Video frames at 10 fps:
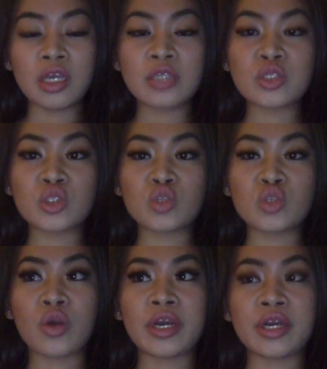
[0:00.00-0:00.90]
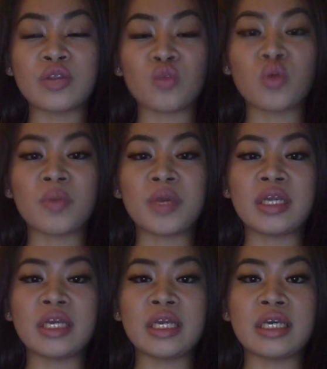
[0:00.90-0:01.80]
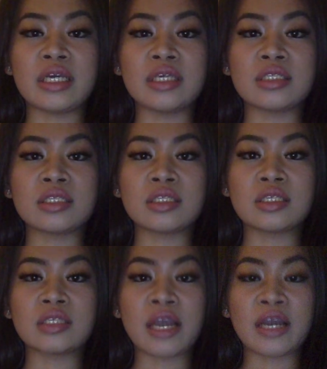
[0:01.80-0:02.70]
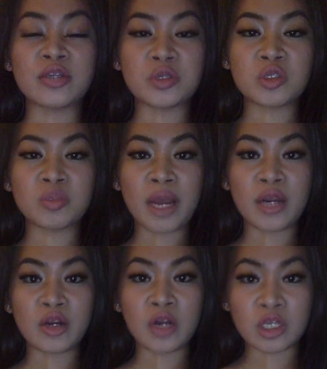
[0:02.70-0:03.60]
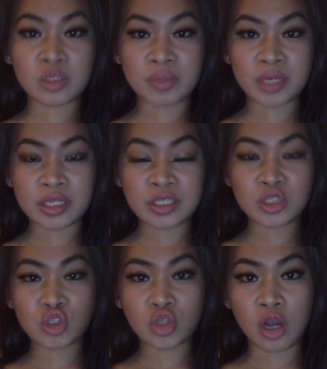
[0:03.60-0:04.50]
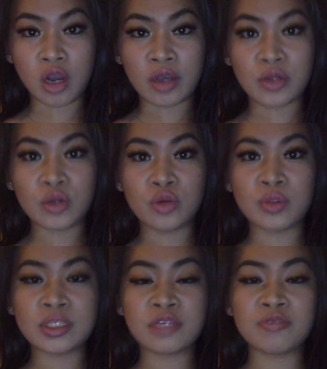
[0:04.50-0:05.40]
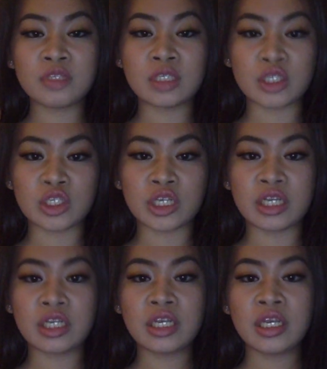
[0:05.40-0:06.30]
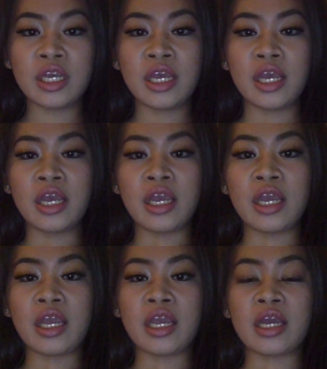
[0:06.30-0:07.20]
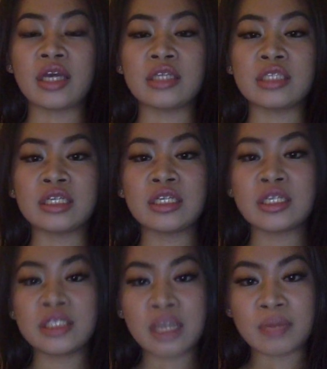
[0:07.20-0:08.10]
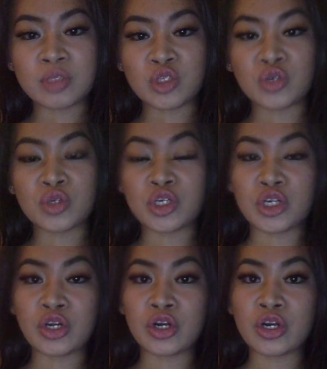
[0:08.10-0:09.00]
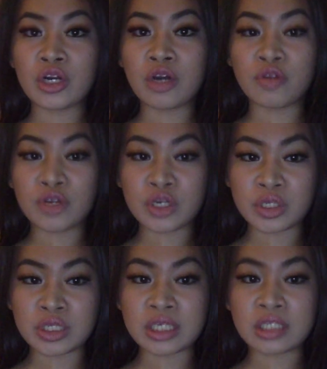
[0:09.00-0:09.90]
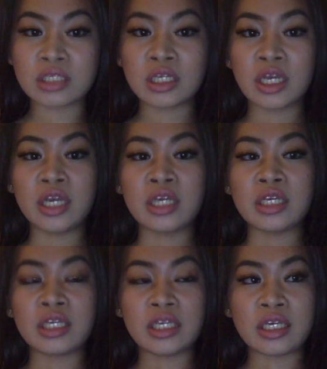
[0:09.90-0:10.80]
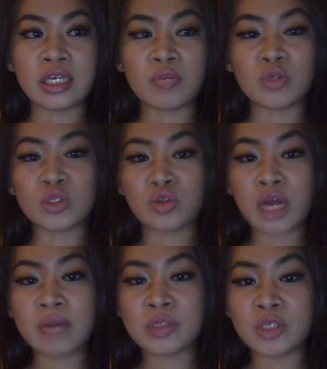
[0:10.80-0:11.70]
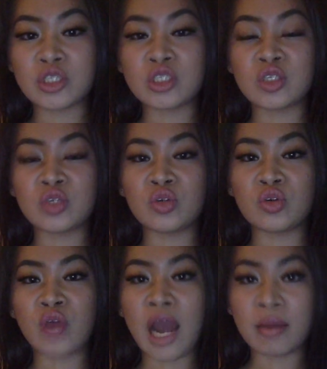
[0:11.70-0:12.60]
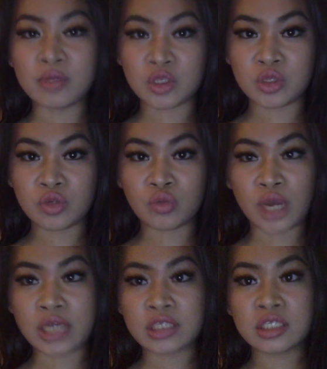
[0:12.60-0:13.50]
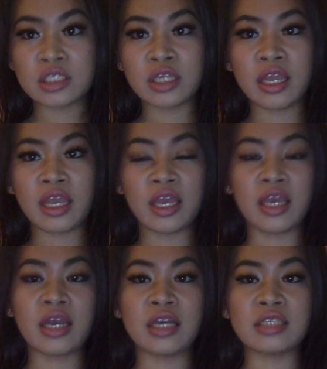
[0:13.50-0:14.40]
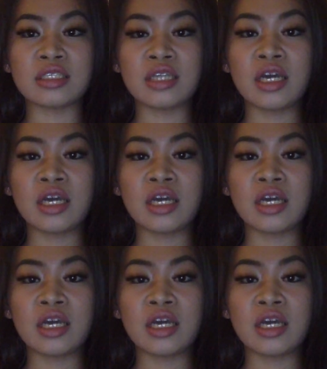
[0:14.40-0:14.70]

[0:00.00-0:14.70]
In the story, the woman is diagnosed by her husband, John, who is a physician, and in an attempt to cure her of her illness, he prescribes her to absolute rest, and